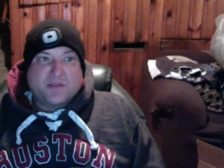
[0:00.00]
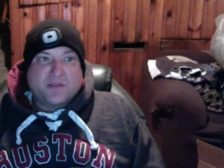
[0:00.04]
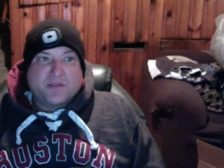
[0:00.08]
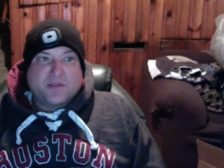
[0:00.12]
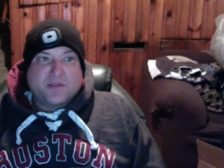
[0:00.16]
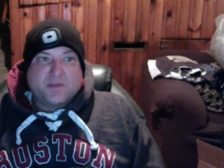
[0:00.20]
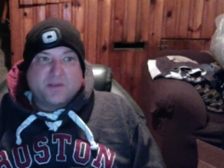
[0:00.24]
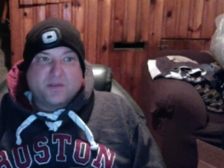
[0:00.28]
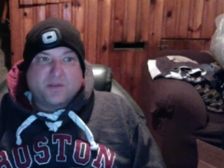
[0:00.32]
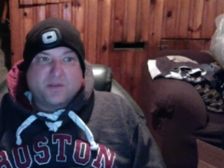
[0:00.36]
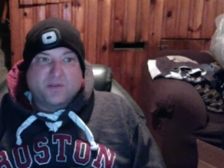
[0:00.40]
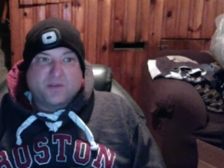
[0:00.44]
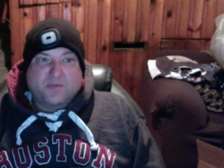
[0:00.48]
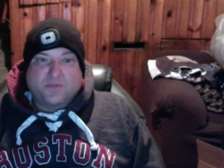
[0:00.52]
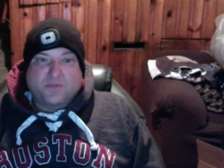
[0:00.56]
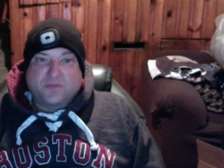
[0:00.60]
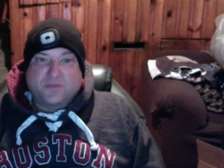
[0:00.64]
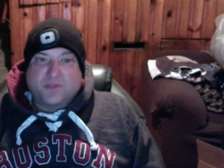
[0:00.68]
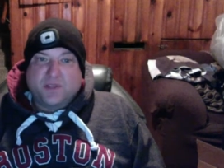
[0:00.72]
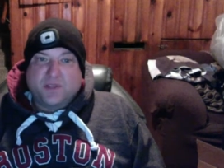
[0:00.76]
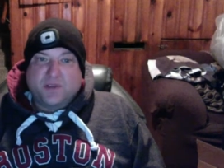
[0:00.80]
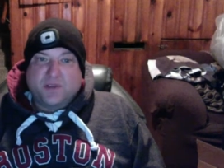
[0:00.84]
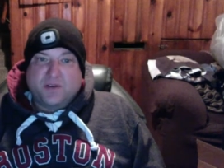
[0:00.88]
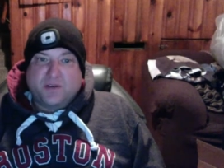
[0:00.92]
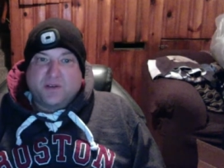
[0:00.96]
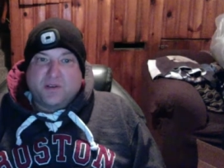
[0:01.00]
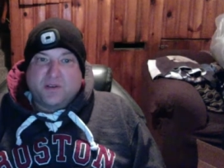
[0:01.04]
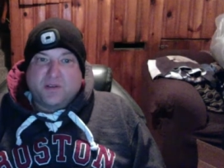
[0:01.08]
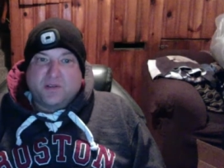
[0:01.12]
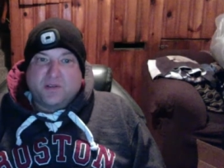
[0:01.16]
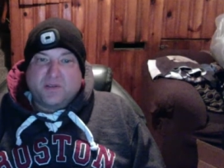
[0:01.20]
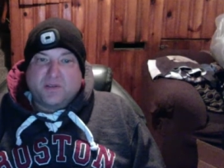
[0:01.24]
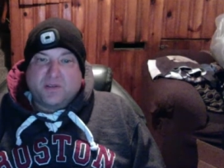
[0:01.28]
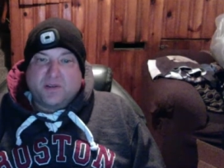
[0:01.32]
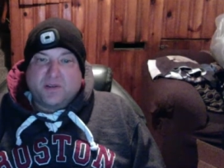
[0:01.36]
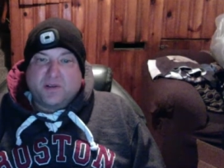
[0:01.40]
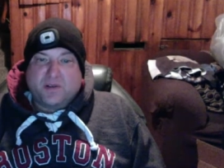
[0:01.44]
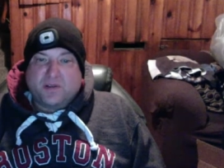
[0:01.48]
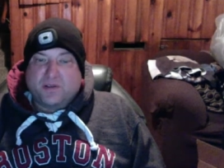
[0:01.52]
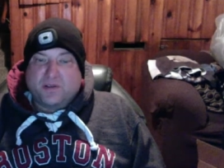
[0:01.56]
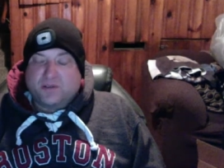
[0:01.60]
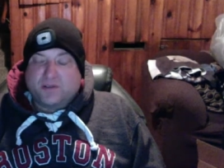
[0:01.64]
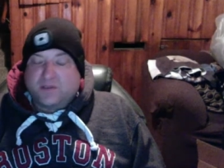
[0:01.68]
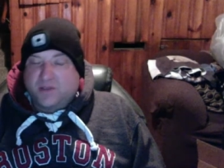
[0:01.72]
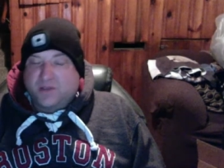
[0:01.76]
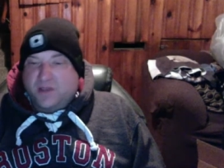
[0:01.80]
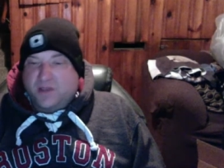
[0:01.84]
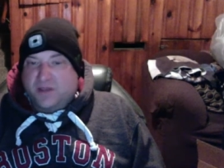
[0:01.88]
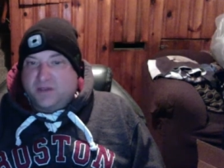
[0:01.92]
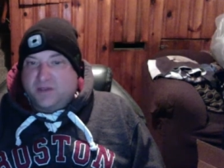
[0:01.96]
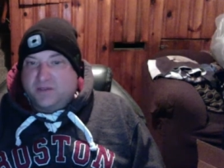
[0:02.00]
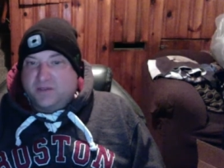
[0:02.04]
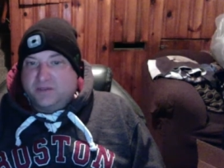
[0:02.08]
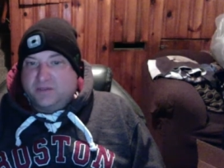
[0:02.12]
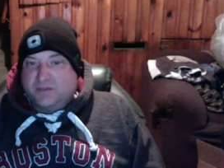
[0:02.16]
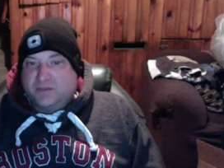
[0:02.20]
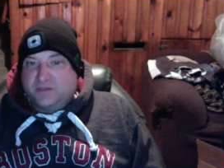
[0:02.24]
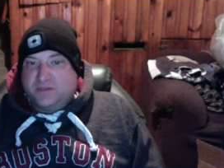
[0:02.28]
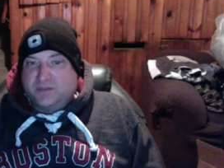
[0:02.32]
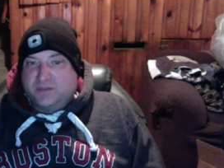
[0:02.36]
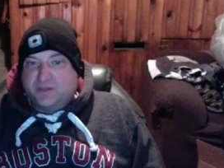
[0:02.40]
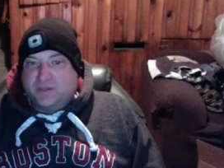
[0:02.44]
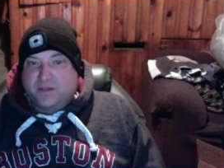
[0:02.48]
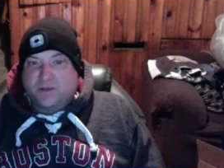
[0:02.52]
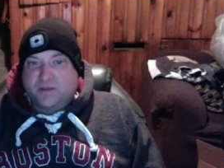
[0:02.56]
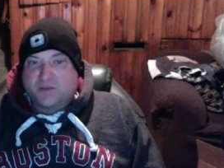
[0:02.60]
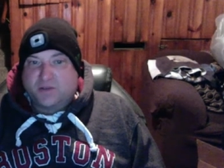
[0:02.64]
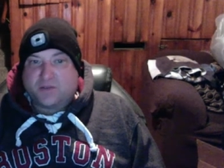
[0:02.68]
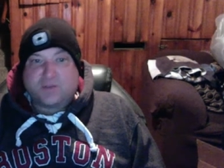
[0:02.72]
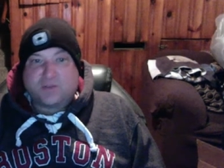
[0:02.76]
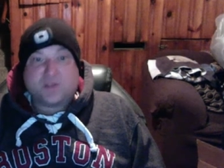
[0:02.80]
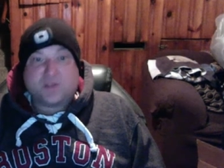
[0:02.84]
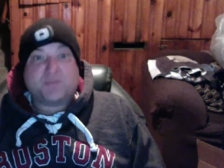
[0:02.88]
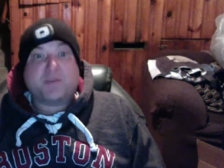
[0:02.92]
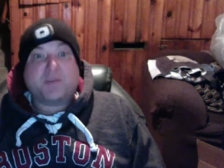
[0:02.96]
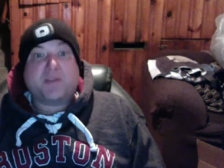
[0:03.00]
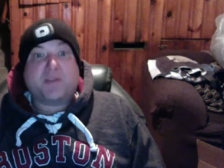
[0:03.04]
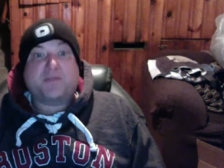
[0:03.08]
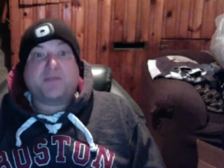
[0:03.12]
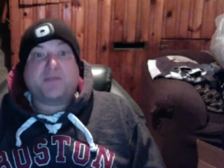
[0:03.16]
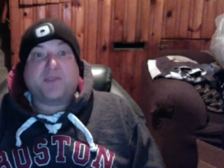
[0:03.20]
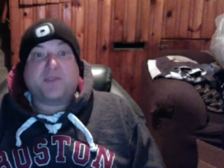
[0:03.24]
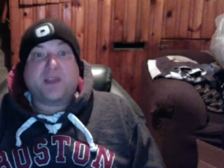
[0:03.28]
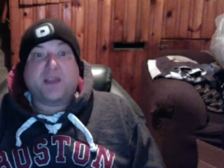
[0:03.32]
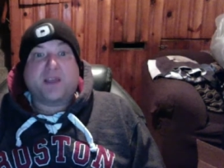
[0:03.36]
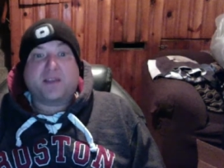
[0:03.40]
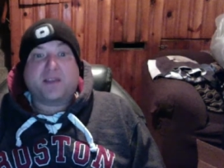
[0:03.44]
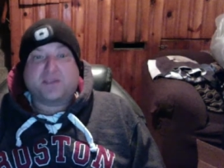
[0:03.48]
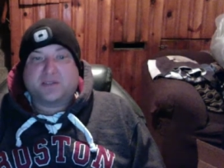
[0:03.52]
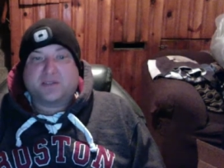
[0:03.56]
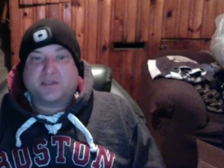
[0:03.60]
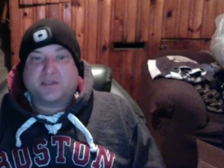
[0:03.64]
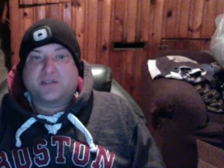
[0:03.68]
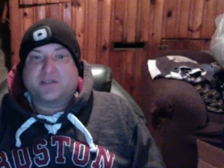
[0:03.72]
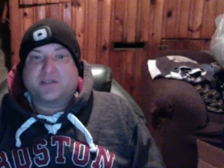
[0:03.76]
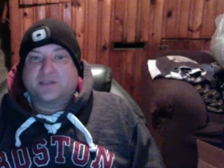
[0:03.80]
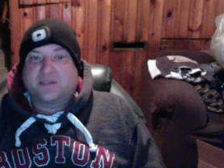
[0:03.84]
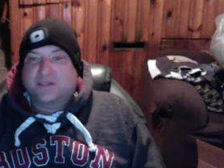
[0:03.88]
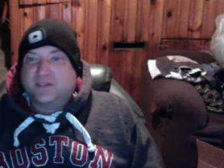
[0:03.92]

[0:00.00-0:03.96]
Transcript: hopefully it all goes by fast.